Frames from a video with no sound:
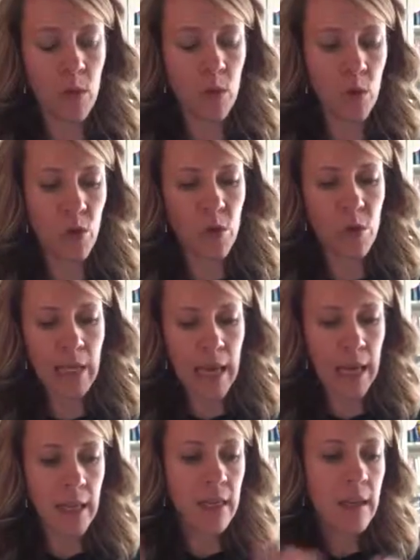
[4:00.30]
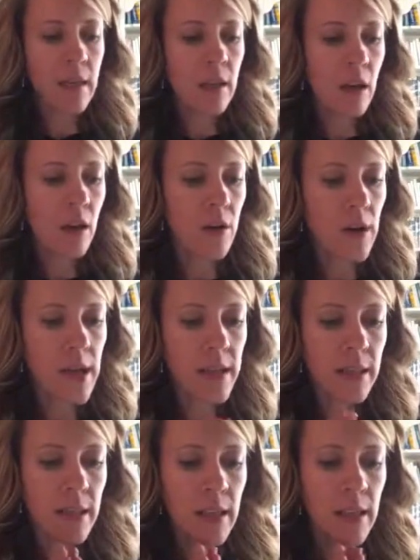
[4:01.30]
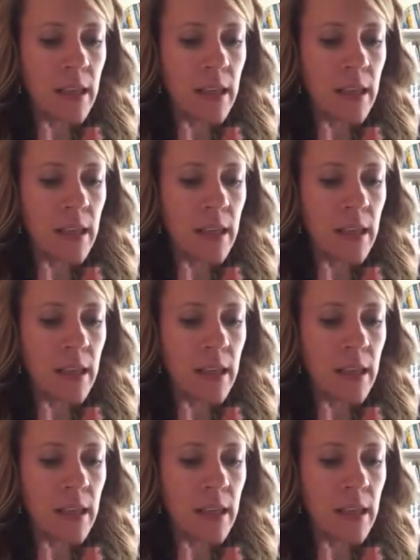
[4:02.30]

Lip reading: So de la. All right.